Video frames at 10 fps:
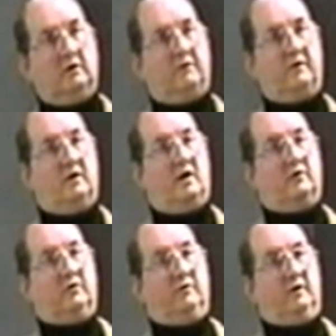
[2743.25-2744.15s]
the
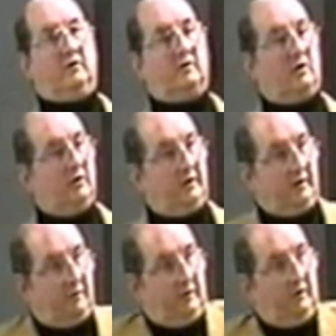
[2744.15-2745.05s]
philosophies, all the
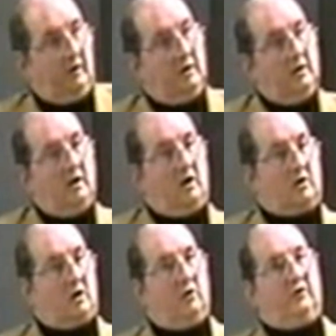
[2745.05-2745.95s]
different
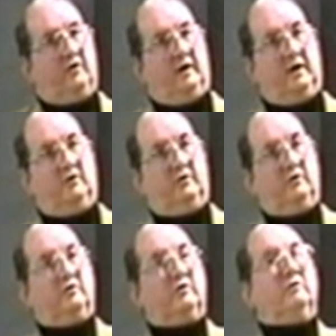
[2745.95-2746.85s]
occult
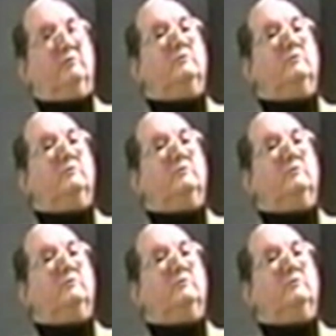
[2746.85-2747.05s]
sciences.